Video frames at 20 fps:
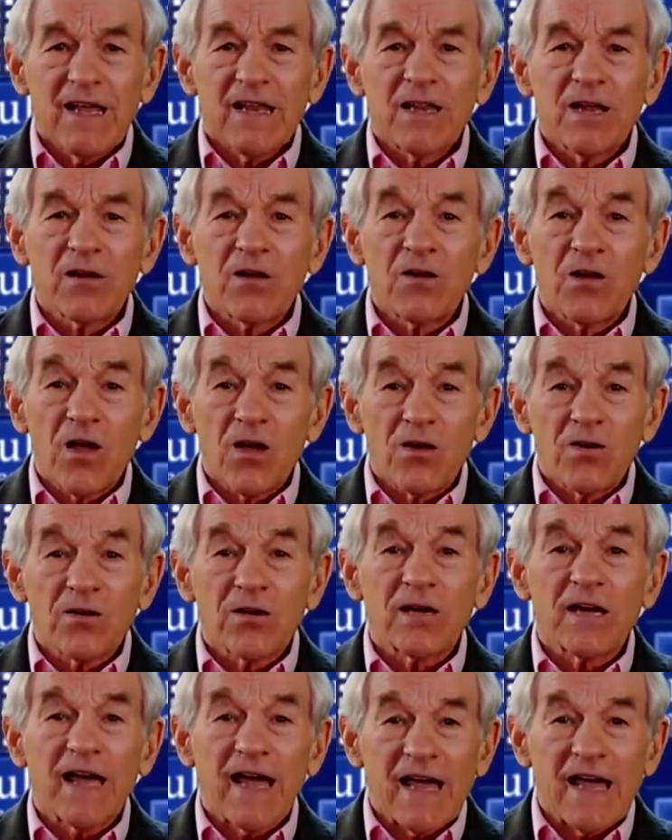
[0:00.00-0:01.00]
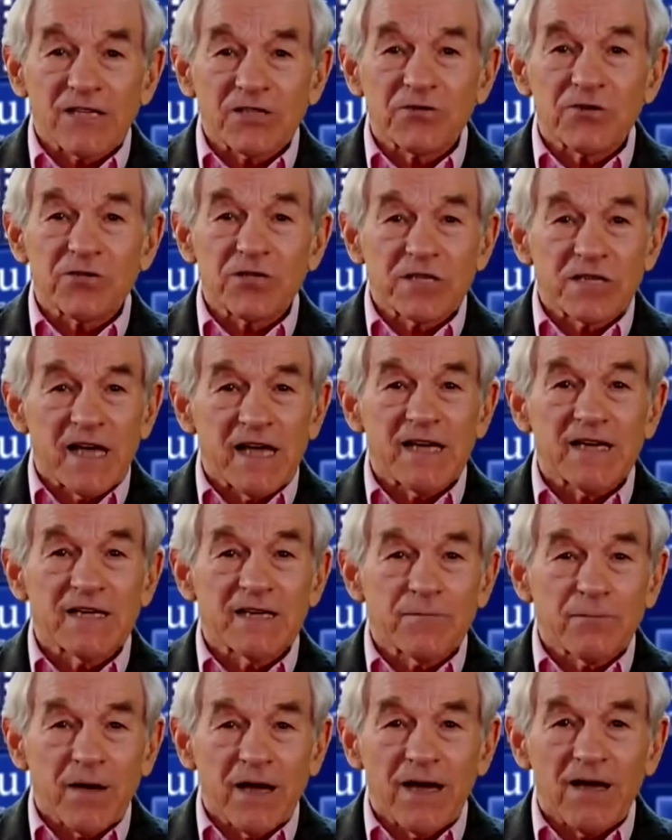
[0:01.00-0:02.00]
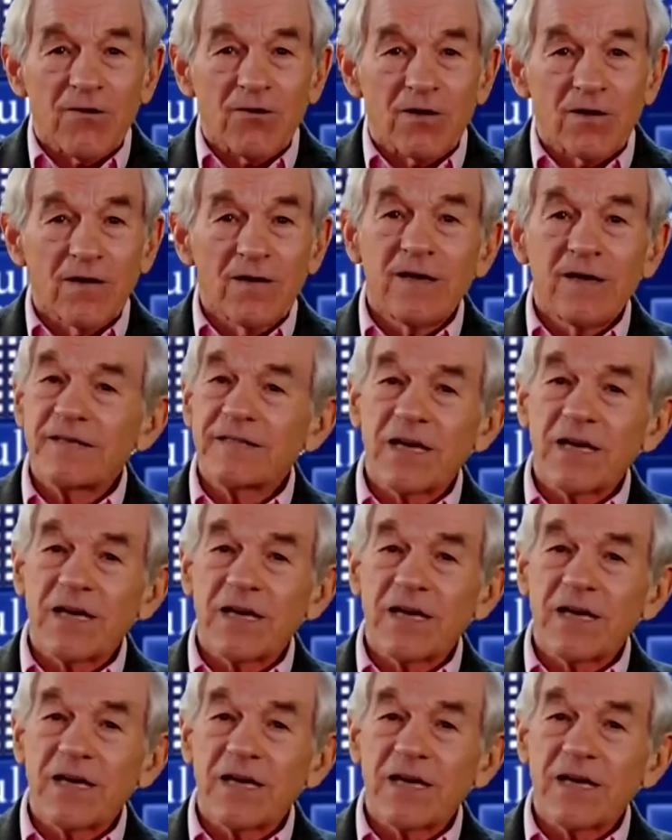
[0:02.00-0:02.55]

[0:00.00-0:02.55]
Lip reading: the longer Castro stayed in power.